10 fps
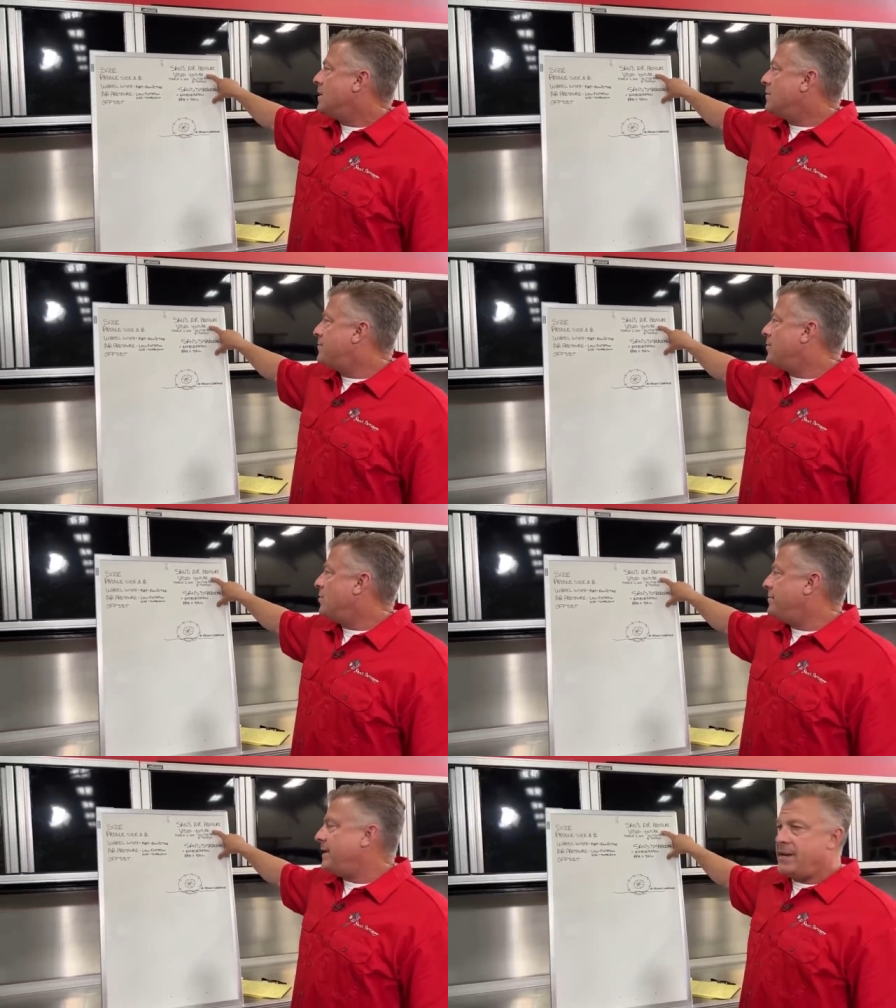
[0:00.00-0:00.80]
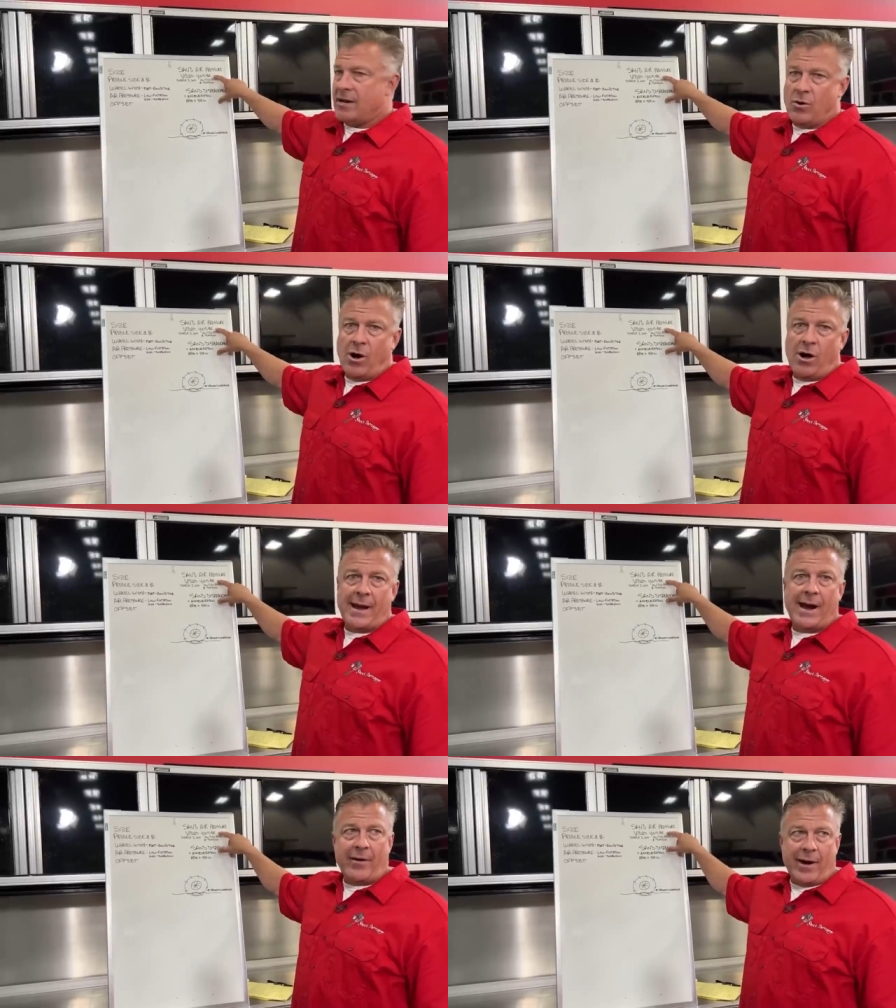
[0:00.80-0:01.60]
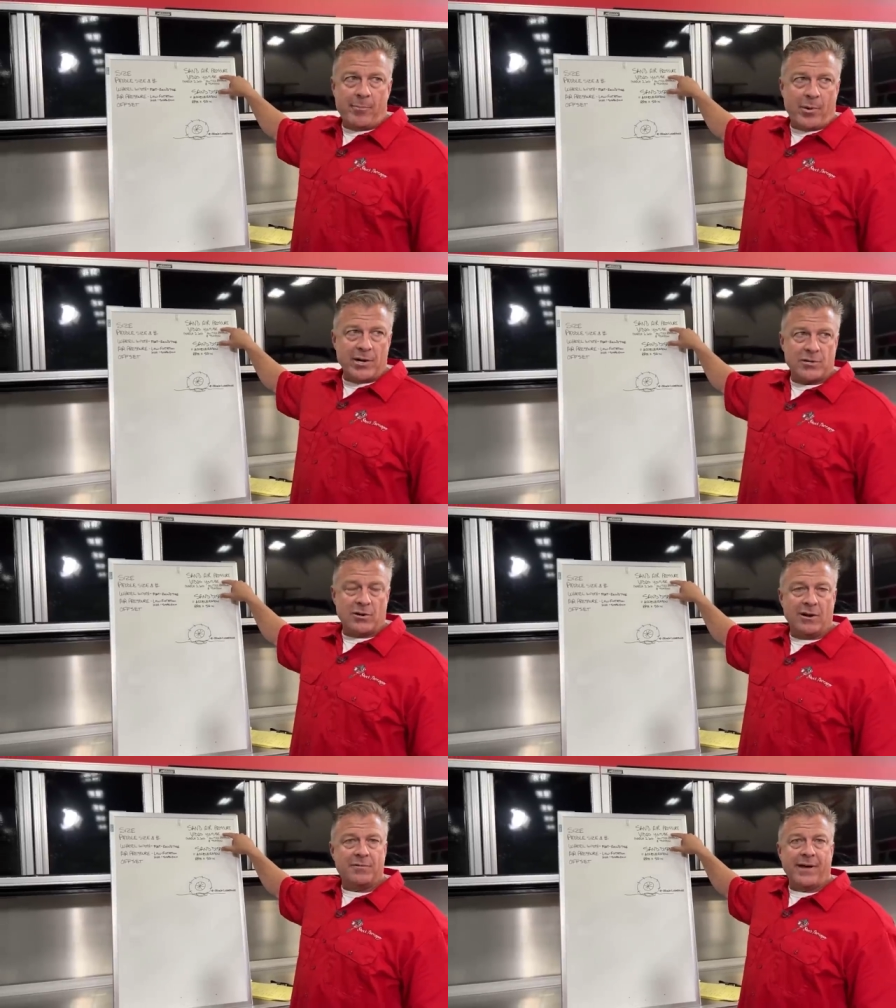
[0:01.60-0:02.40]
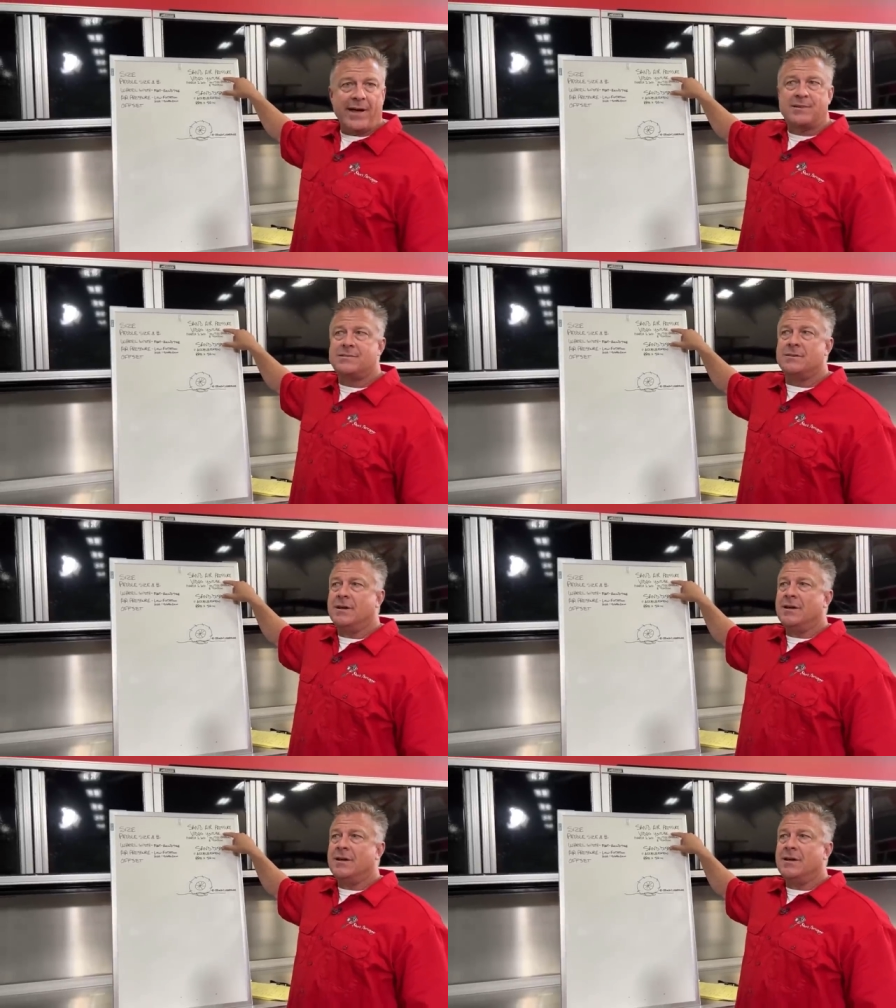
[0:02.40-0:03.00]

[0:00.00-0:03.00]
a full video on how air pressure affects